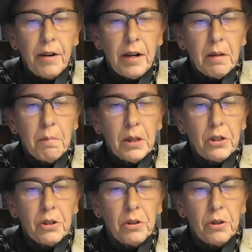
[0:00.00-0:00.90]
Free
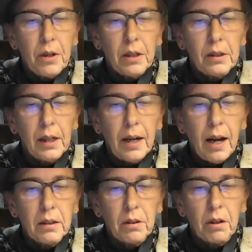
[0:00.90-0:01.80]
admission to El
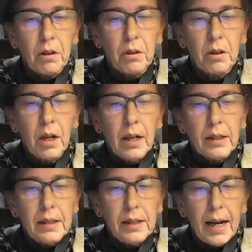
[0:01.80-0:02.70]
Teatro,
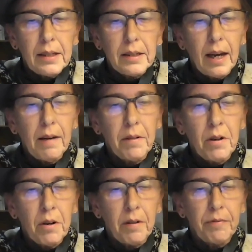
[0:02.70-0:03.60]
the tax
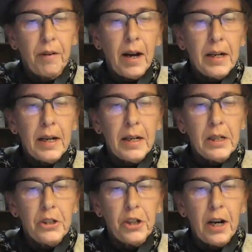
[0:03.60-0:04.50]
haven on a
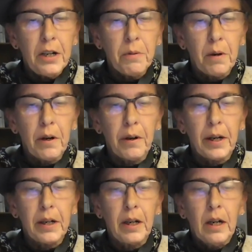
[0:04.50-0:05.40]
Friday in
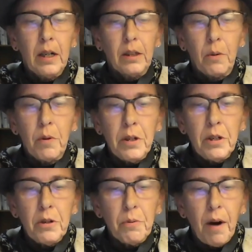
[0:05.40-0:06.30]
January, though
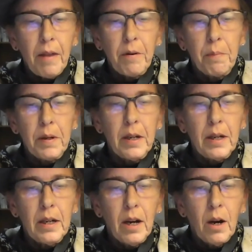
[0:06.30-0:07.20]
wouldn't you rather
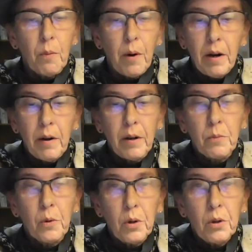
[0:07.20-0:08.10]
be
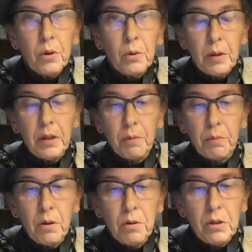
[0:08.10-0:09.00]
wearing wool when the
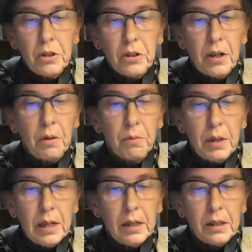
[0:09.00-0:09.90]
roses and the
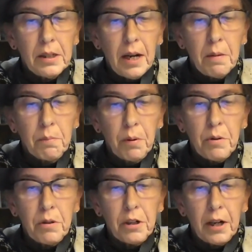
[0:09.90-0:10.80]
real estate
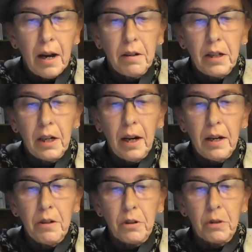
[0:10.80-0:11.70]
broker
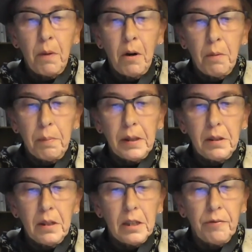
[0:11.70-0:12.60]
calculate your small
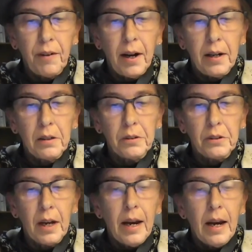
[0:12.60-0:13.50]
business
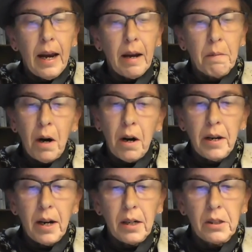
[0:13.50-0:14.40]
files and
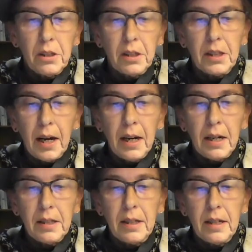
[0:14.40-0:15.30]
mariachis
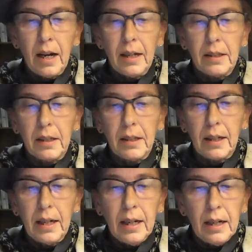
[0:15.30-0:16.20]
canton like the
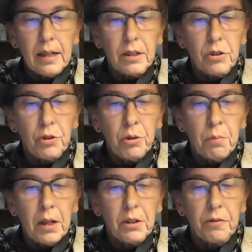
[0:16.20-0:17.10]
tequila is too
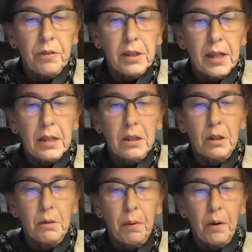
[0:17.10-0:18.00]
much for
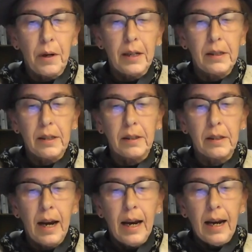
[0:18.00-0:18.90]
Texas
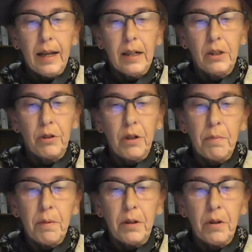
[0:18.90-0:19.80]
poetas and
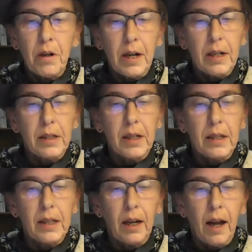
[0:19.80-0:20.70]
escribadores
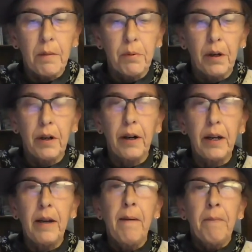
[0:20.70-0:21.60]
at the
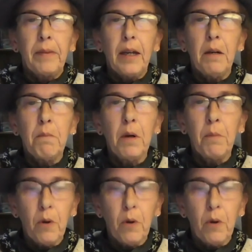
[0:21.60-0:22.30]
library in